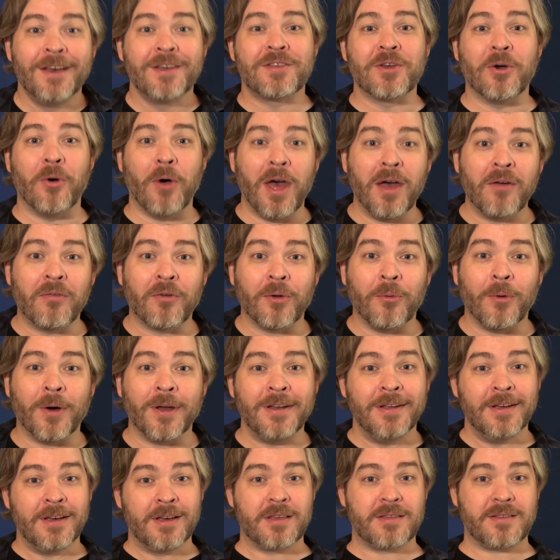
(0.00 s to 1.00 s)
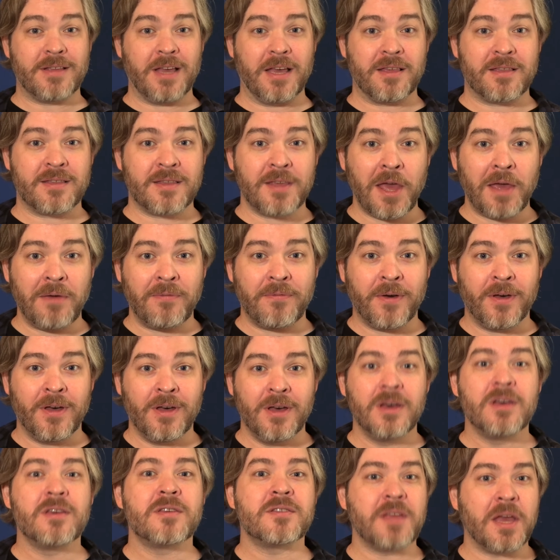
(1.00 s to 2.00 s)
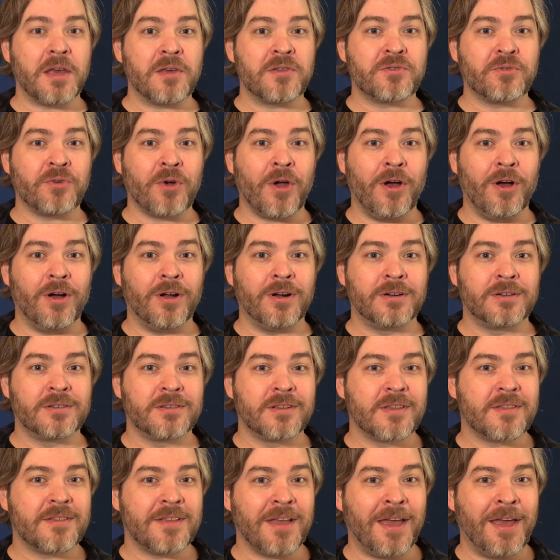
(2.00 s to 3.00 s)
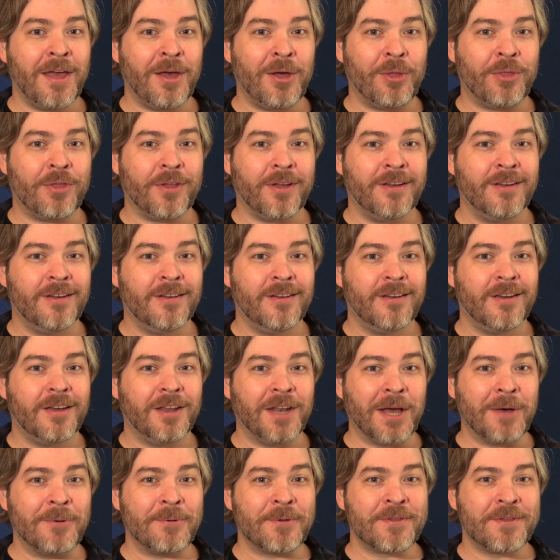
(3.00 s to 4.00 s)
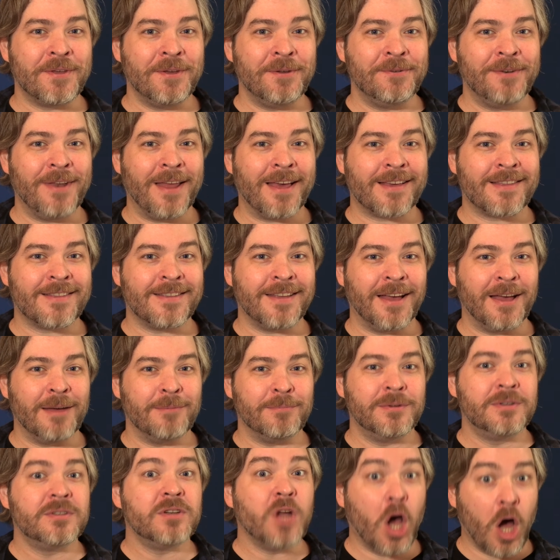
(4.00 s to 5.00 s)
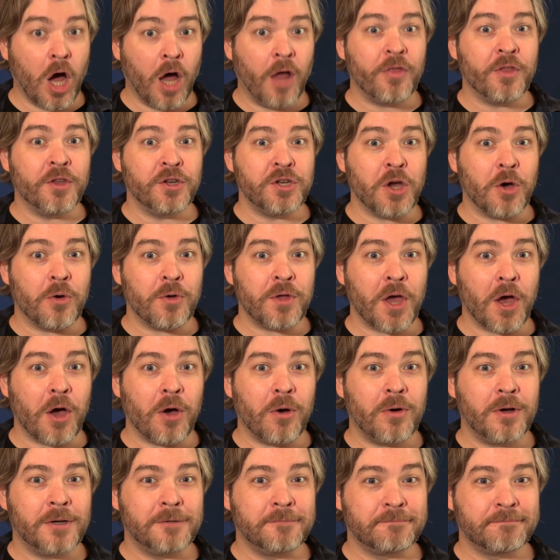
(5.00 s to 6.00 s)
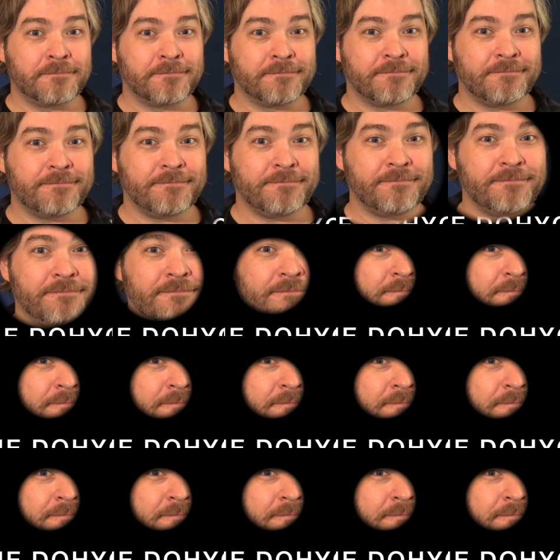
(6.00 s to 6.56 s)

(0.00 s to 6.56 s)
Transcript: So everyone, stay safe, stay strong, stay healthy. And I will see you next time on the Dohyo.